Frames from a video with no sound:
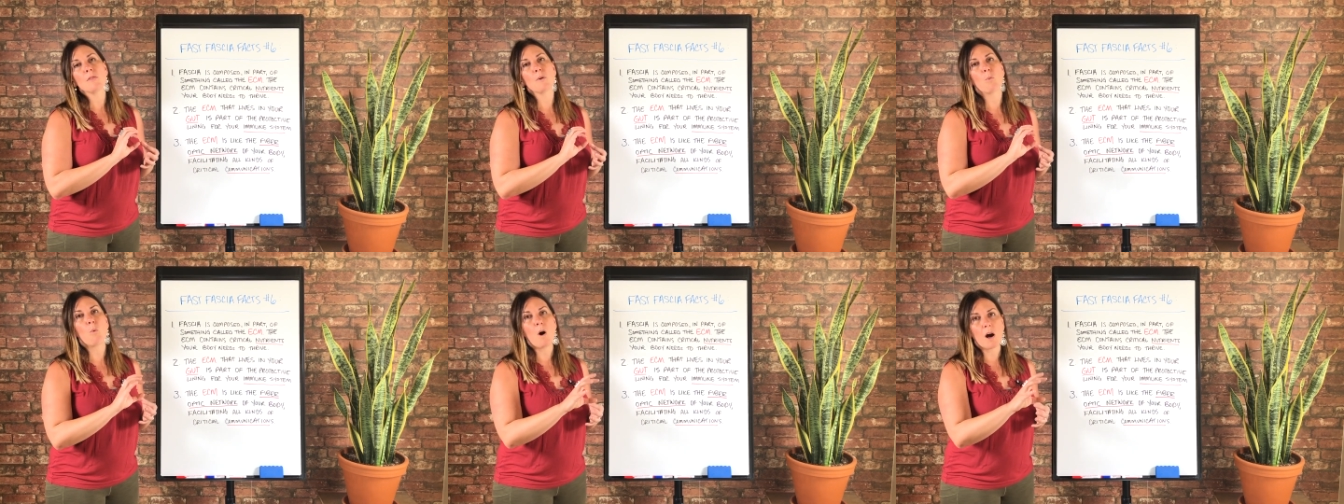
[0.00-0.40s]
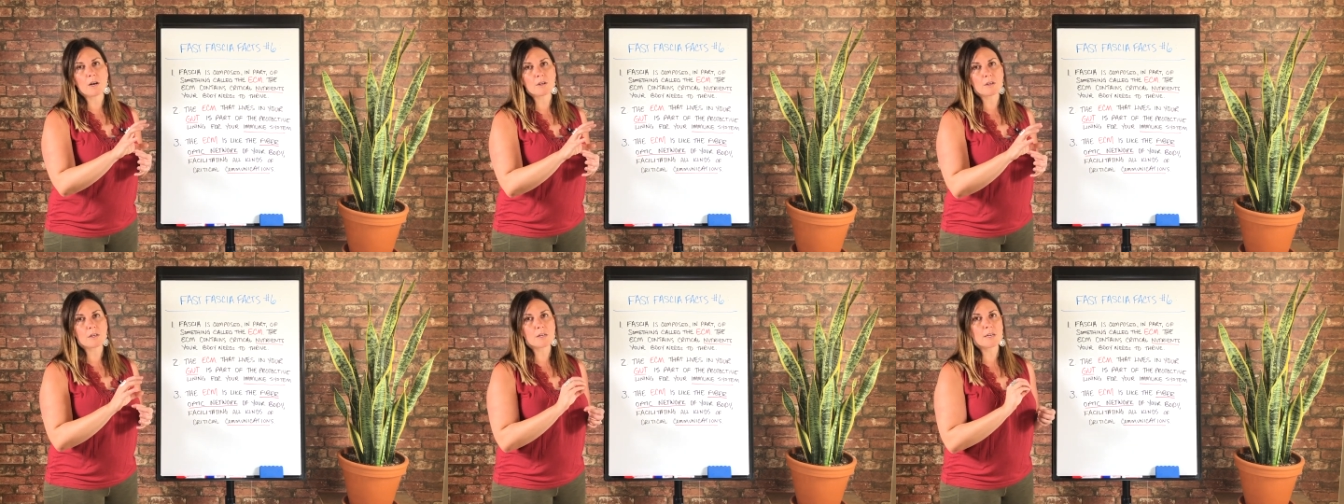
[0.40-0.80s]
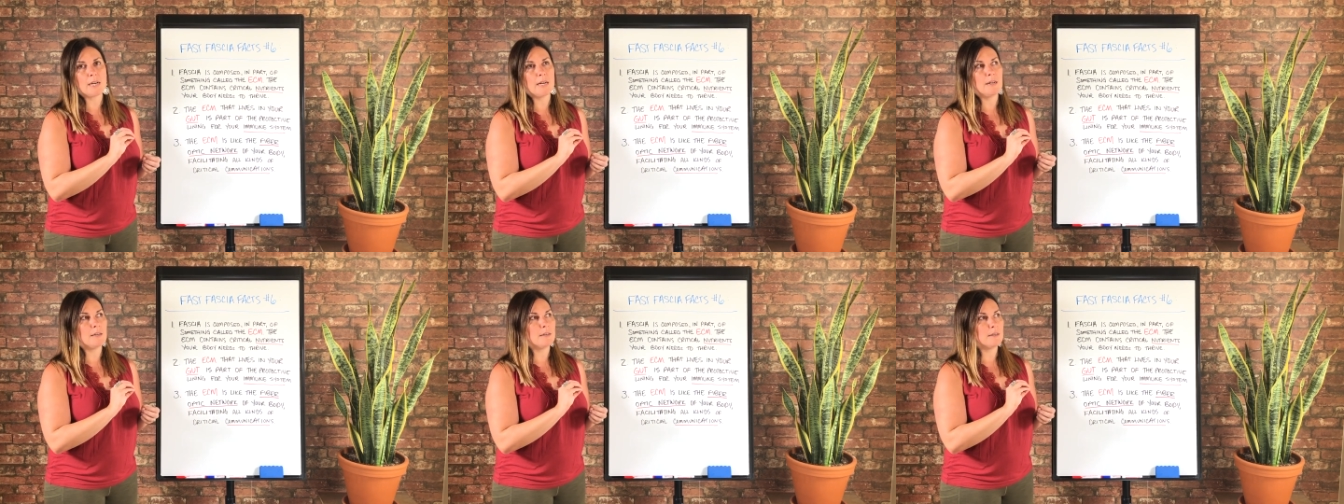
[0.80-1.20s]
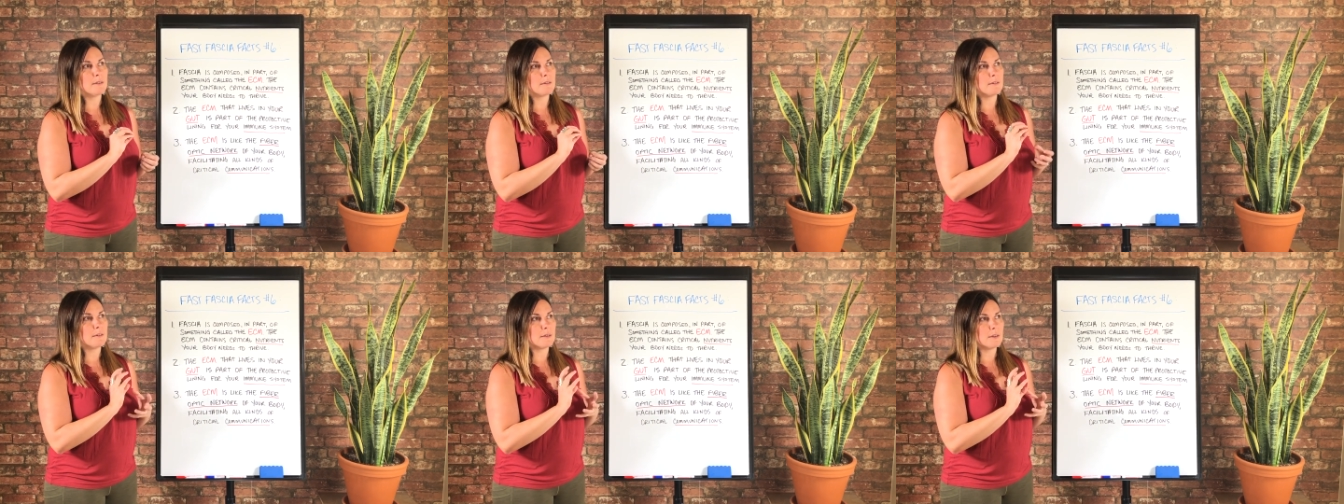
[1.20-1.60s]
the water and
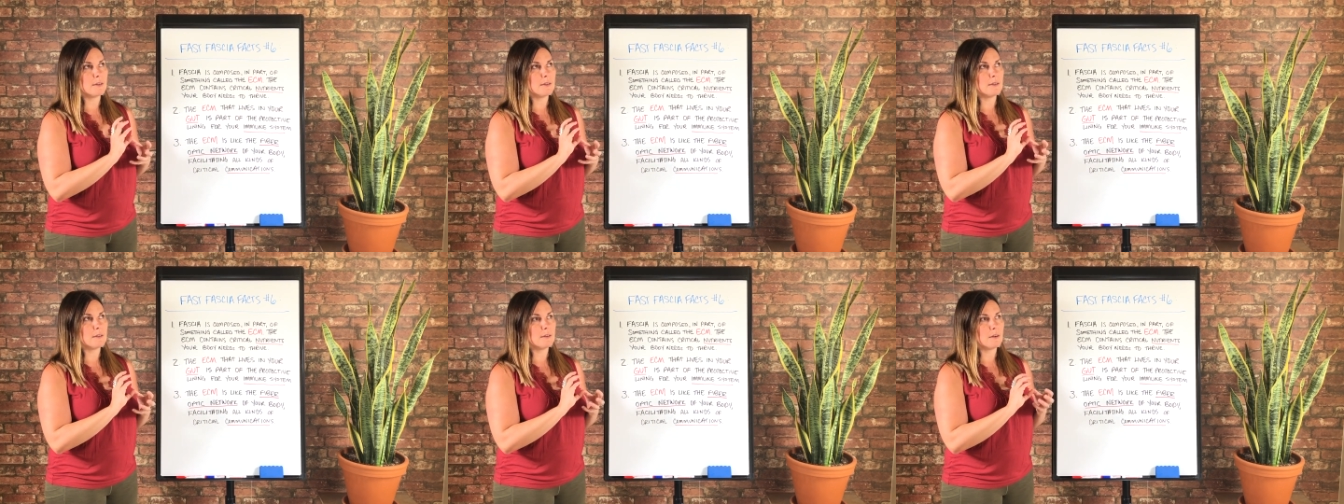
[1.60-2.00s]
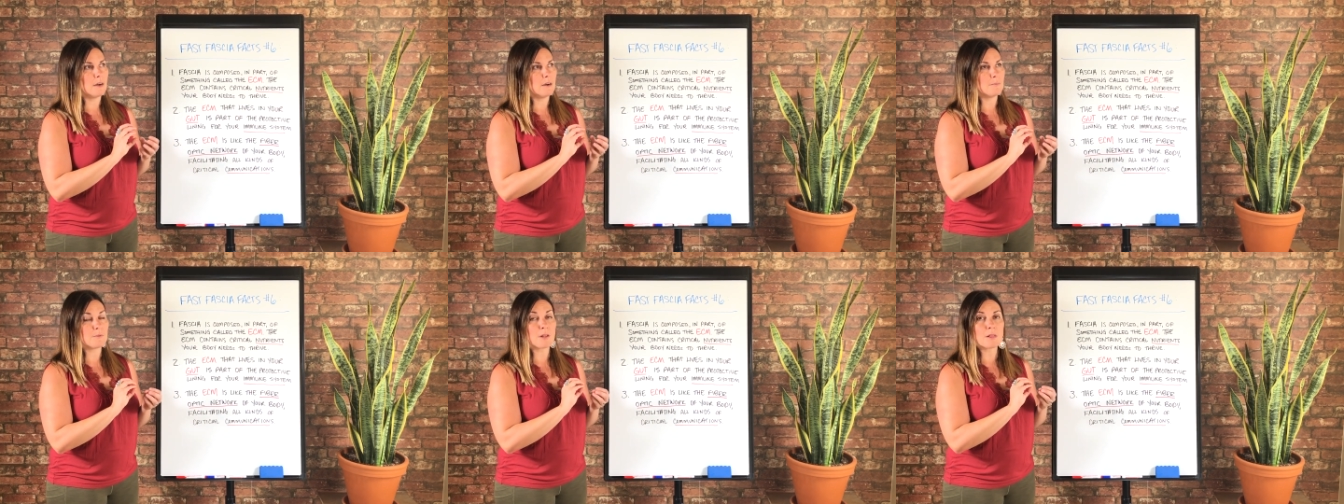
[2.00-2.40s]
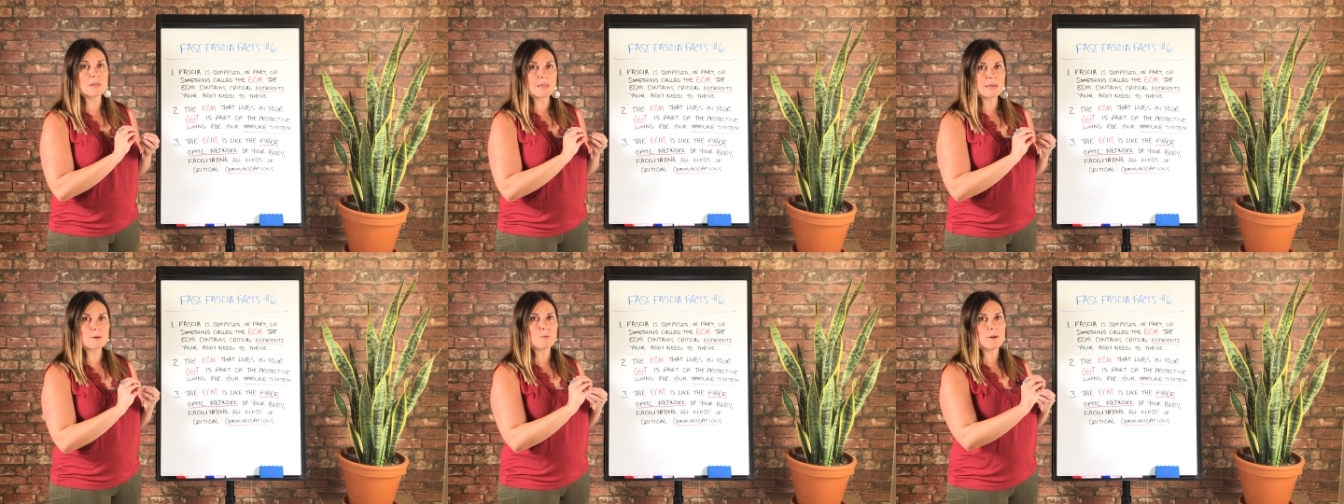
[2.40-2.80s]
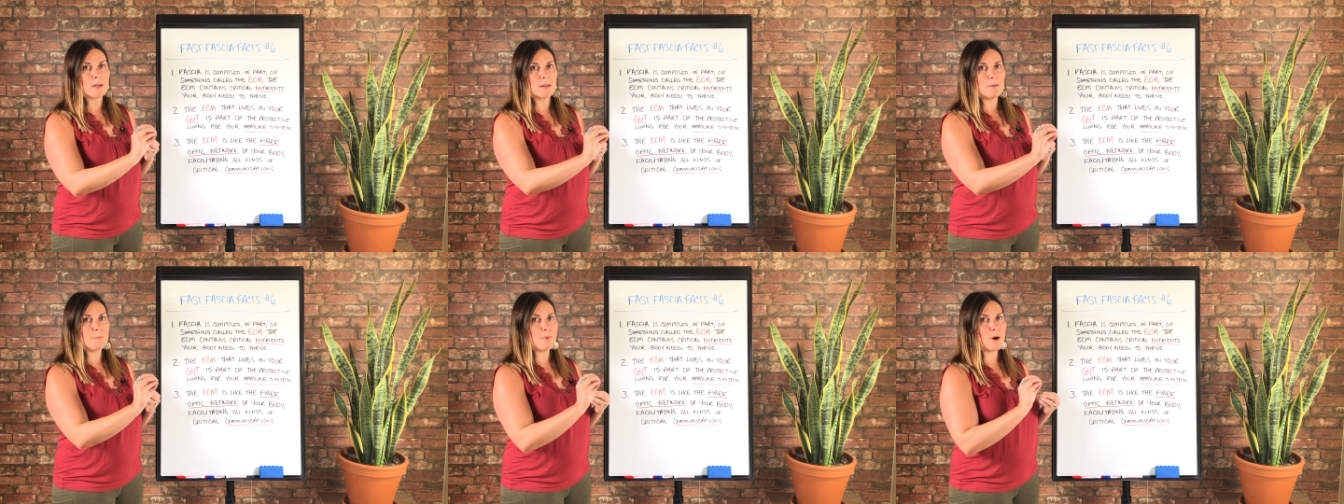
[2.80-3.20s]
the um, the
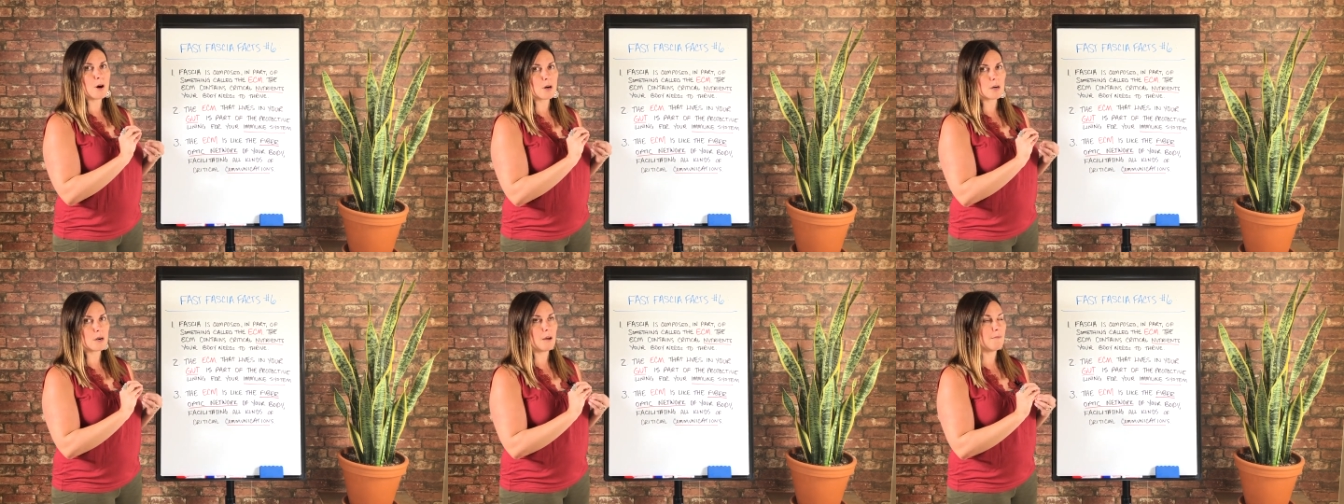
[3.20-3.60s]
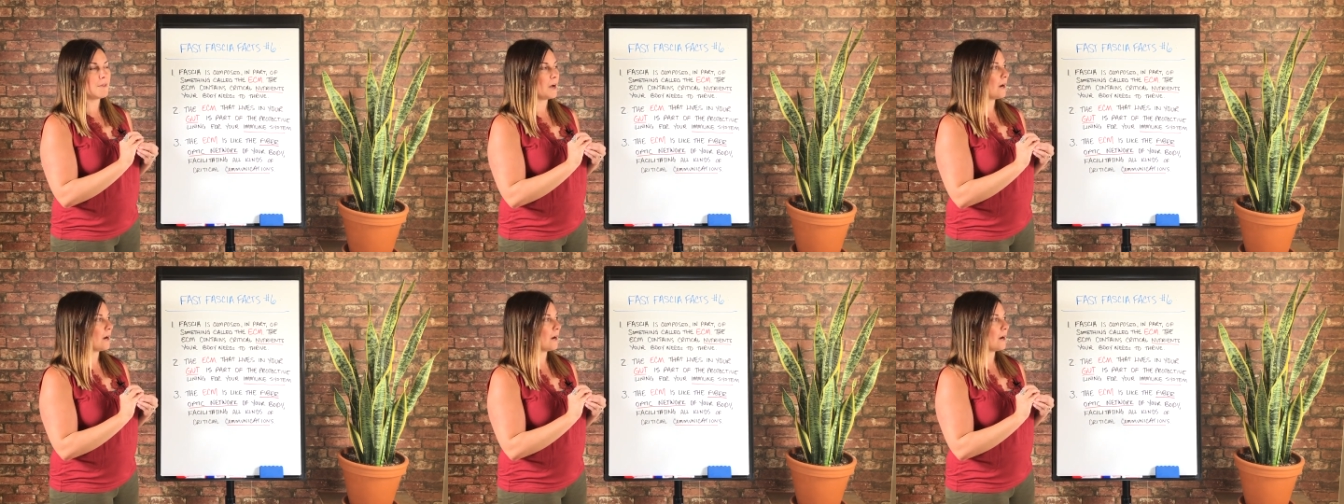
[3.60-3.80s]
liquid part of